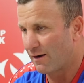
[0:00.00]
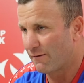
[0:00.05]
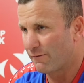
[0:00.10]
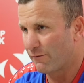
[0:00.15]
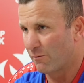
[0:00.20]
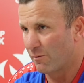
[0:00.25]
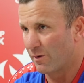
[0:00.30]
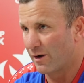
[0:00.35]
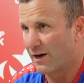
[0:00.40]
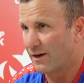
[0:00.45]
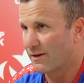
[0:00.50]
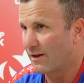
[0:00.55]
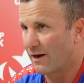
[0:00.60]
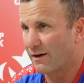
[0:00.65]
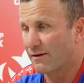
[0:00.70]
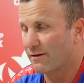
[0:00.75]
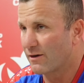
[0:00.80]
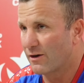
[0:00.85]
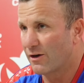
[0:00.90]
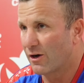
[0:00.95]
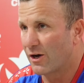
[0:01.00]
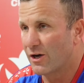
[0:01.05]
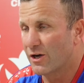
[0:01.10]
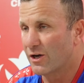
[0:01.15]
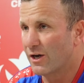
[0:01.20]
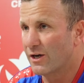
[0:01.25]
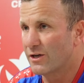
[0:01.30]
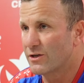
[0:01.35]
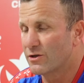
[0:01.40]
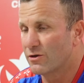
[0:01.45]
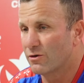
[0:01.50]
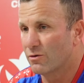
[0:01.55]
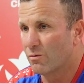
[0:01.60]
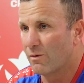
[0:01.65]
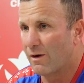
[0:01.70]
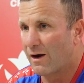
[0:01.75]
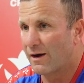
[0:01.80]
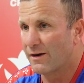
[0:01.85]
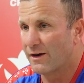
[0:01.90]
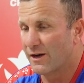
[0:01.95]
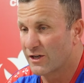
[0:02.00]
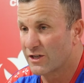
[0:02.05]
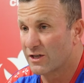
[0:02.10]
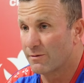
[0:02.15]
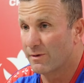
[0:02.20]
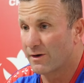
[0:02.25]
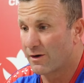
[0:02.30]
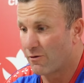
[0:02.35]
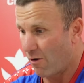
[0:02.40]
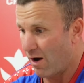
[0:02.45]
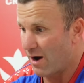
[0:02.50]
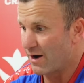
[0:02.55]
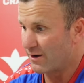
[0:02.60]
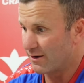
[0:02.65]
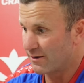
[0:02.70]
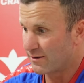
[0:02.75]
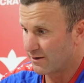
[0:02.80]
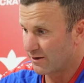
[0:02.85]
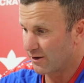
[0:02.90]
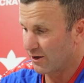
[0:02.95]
For me, that you need to needs to be graded.